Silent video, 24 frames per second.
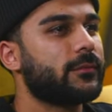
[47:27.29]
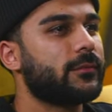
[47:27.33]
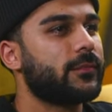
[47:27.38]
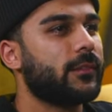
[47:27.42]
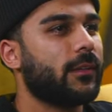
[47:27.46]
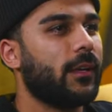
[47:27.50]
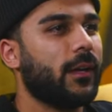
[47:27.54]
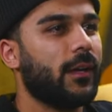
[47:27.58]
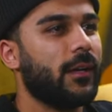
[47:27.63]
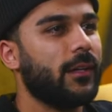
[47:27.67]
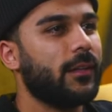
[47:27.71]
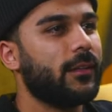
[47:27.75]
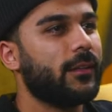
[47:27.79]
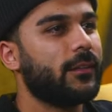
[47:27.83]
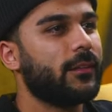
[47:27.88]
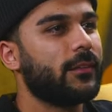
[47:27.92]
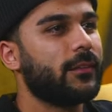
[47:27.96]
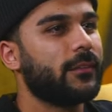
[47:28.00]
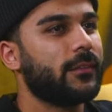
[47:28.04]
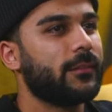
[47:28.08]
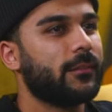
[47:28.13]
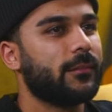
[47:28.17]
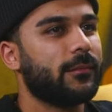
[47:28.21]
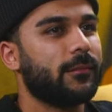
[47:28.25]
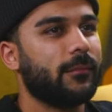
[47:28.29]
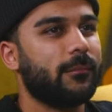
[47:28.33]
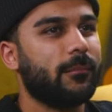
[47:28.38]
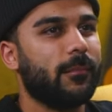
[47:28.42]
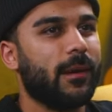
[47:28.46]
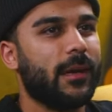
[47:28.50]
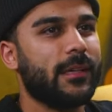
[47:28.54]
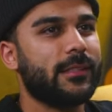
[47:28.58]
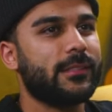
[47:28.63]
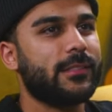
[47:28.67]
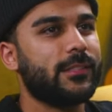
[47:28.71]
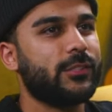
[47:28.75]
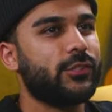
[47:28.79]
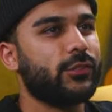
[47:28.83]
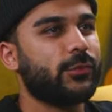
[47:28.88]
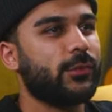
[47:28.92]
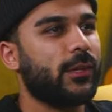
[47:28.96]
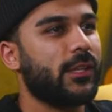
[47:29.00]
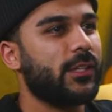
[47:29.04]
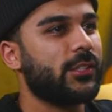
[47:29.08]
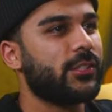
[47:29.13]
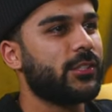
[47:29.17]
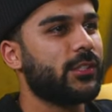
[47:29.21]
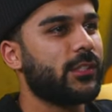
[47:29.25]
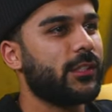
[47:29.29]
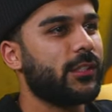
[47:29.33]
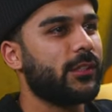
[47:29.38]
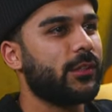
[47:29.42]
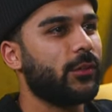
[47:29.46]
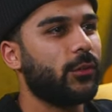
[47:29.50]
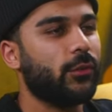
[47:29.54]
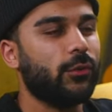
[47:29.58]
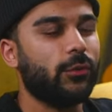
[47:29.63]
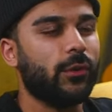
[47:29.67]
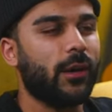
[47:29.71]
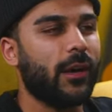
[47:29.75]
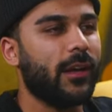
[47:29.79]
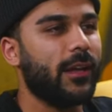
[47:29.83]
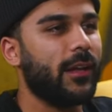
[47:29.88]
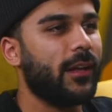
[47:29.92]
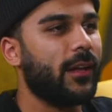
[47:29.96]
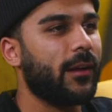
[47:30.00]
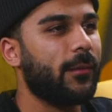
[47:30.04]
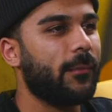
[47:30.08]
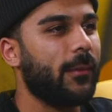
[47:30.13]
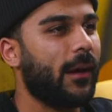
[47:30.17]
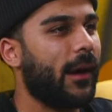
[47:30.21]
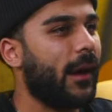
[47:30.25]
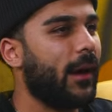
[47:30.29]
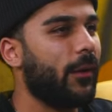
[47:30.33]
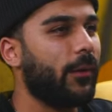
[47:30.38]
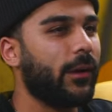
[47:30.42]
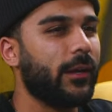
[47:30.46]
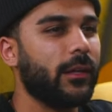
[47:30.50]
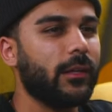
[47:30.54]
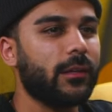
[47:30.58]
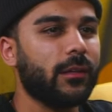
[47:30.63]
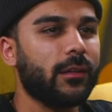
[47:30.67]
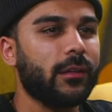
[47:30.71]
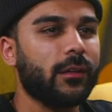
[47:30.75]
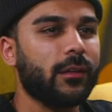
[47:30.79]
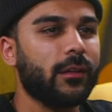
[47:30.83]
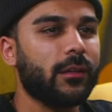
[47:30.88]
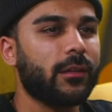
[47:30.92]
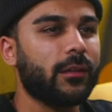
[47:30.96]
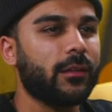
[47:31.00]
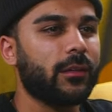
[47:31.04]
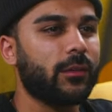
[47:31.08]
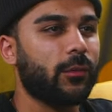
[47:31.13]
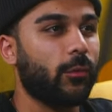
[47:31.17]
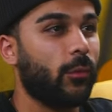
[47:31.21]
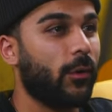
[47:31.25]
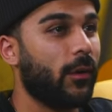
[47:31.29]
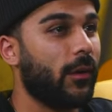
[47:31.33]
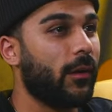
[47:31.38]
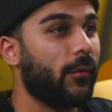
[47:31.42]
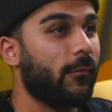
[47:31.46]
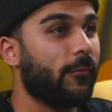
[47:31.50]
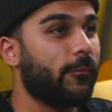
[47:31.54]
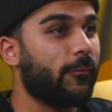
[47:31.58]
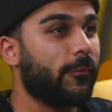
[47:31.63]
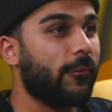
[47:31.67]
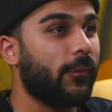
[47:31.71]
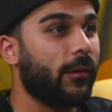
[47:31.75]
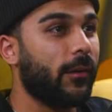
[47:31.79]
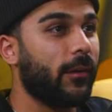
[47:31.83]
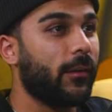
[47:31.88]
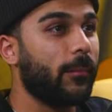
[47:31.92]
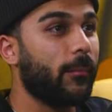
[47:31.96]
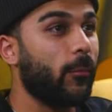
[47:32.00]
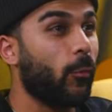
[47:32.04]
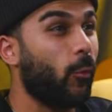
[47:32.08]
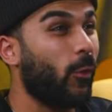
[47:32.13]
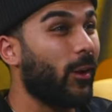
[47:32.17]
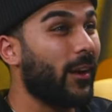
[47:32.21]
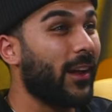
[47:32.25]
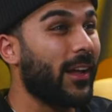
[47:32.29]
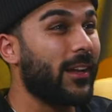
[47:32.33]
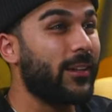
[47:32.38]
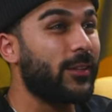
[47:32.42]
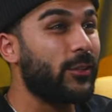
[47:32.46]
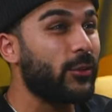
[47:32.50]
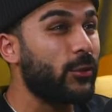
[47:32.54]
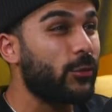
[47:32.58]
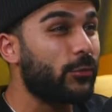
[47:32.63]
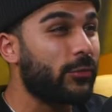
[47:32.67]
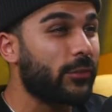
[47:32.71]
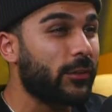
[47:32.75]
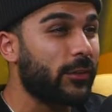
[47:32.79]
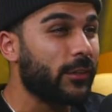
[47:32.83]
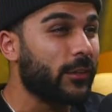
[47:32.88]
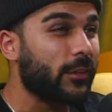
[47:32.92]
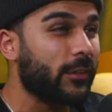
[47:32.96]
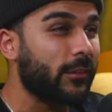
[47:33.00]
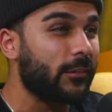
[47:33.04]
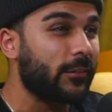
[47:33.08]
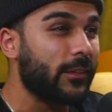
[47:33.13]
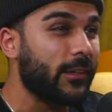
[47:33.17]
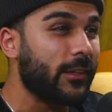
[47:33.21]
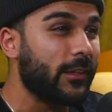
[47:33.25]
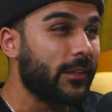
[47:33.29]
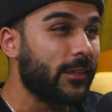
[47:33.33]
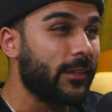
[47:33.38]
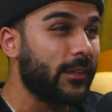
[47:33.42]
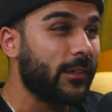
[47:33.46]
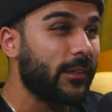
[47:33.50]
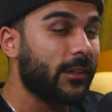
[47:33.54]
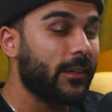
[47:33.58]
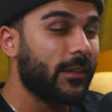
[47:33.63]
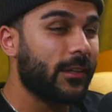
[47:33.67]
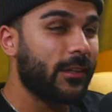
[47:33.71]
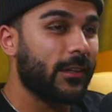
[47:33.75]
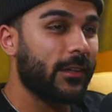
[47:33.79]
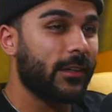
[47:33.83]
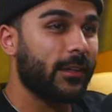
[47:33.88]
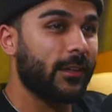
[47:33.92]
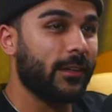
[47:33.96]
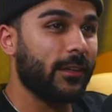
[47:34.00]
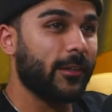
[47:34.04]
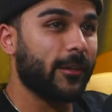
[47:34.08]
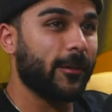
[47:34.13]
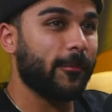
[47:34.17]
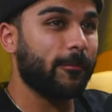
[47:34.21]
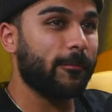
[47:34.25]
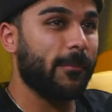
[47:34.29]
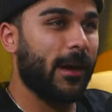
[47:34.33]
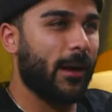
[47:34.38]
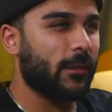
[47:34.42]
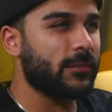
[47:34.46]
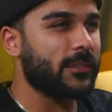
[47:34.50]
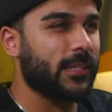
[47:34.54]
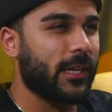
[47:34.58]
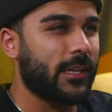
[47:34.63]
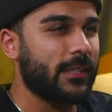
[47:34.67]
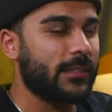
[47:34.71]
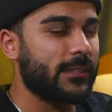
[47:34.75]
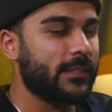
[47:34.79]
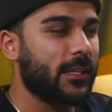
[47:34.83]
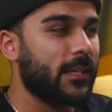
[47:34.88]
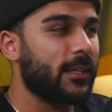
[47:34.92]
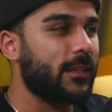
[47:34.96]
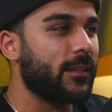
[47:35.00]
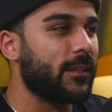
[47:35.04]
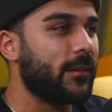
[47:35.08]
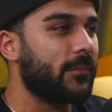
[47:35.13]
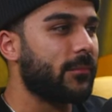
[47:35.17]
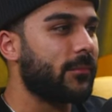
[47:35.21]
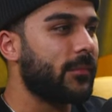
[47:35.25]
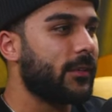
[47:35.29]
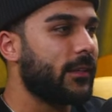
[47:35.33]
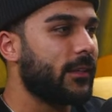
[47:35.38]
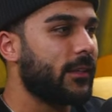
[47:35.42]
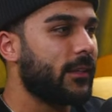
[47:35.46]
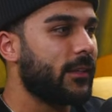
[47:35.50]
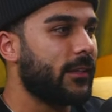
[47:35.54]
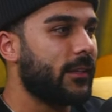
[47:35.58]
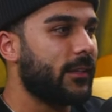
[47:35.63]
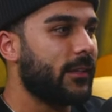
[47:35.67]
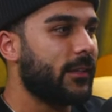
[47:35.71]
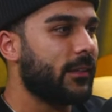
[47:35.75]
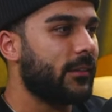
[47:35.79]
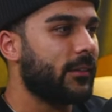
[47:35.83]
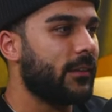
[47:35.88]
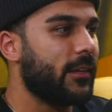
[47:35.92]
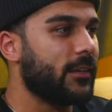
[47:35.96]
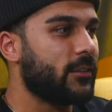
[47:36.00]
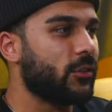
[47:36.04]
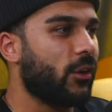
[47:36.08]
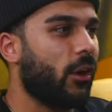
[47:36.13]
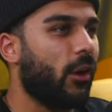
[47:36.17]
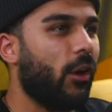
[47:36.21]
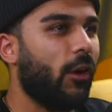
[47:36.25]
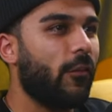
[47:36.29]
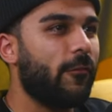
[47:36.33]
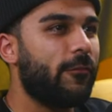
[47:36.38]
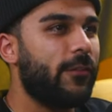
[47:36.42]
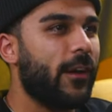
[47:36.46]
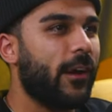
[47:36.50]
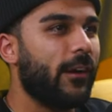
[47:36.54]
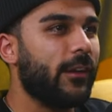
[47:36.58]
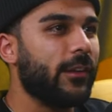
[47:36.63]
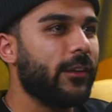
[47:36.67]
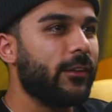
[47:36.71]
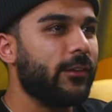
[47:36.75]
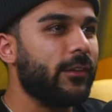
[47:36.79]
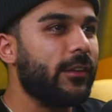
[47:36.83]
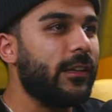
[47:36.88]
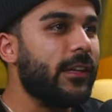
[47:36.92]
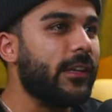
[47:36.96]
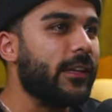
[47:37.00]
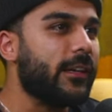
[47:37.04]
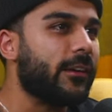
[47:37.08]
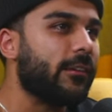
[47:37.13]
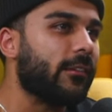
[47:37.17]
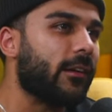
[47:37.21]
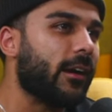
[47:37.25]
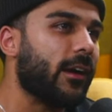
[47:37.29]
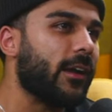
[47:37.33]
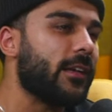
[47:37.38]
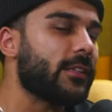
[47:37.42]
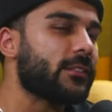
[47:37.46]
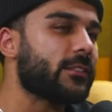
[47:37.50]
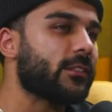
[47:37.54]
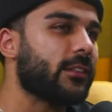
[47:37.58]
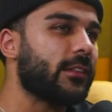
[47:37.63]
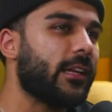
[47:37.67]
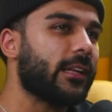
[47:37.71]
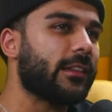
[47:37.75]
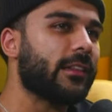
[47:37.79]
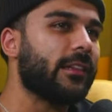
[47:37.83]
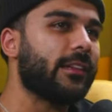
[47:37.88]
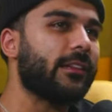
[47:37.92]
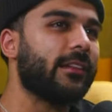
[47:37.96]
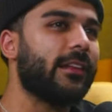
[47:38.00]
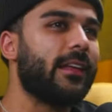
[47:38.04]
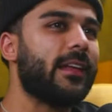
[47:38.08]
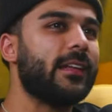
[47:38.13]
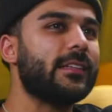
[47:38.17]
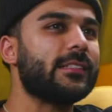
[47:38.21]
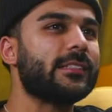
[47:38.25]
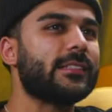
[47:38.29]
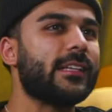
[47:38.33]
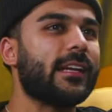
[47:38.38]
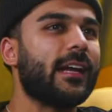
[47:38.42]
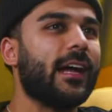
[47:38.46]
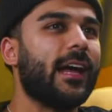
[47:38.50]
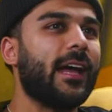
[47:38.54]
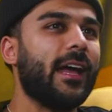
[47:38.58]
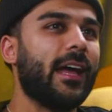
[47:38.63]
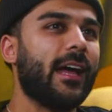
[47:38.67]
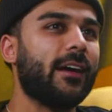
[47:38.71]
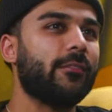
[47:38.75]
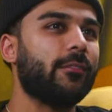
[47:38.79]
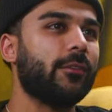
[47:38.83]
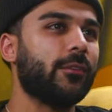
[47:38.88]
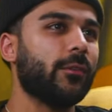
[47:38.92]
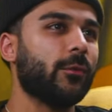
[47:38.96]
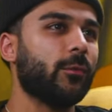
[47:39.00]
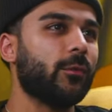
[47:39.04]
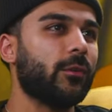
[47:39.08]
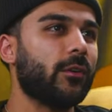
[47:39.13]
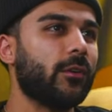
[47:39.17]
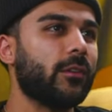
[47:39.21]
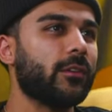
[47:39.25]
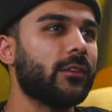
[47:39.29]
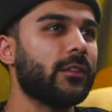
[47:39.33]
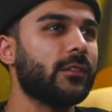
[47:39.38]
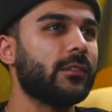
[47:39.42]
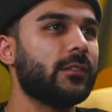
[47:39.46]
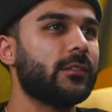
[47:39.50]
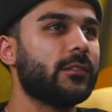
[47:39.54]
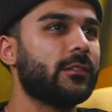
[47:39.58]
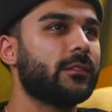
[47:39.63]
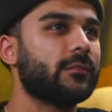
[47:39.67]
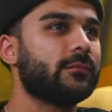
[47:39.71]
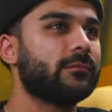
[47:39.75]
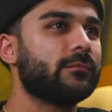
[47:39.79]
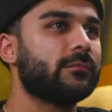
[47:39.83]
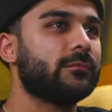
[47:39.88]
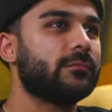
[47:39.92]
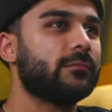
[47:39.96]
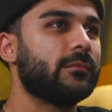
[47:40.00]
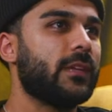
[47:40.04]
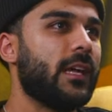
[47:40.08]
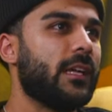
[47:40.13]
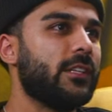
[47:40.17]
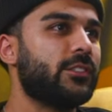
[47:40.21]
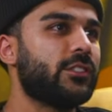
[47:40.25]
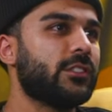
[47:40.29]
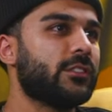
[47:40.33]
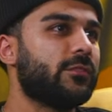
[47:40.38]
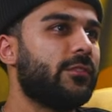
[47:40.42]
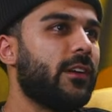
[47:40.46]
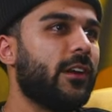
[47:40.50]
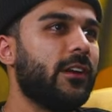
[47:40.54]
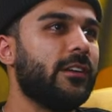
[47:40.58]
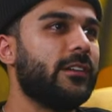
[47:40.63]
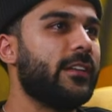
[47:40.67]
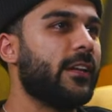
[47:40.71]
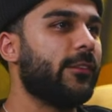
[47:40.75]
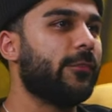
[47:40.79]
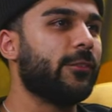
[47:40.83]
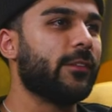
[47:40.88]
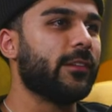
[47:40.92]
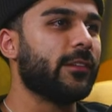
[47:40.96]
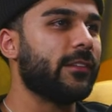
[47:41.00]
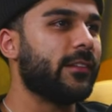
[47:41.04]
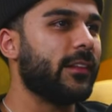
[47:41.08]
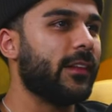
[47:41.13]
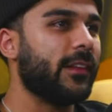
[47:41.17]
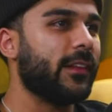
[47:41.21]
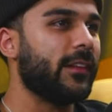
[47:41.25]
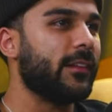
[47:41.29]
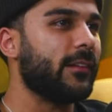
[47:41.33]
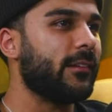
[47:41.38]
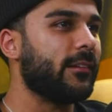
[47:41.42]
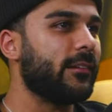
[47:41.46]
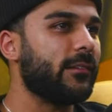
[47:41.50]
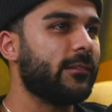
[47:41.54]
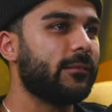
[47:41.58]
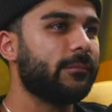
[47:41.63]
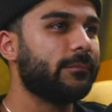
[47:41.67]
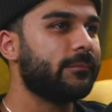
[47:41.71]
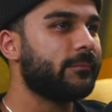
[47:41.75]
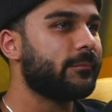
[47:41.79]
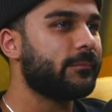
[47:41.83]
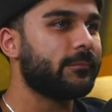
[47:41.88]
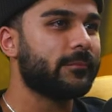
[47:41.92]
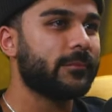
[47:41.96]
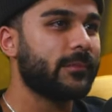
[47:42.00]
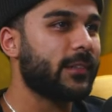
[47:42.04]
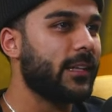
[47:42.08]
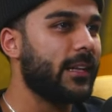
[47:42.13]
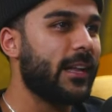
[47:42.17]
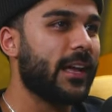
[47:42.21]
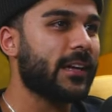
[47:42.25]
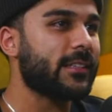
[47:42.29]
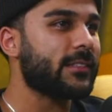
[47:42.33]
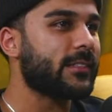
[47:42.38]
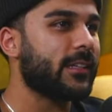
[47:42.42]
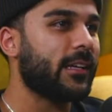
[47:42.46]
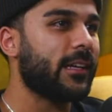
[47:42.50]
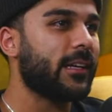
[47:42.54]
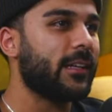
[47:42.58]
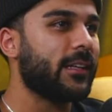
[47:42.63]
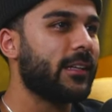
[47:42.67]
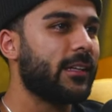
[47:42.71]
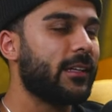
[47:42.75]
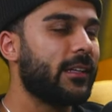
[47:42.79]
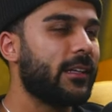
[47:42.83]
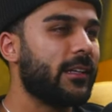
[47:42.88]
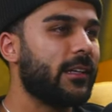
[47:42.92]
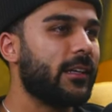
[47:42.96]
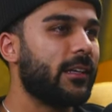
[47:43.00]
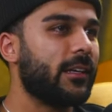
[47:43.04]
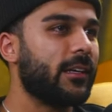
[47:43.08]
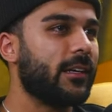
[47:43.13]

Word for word: right? My situation, who I am, how I look, where I'm from, what I do for a career um, outside of stand up. It's all very unique, right? So, like, the lens that I have on the world is just very different than the next guy. Mm.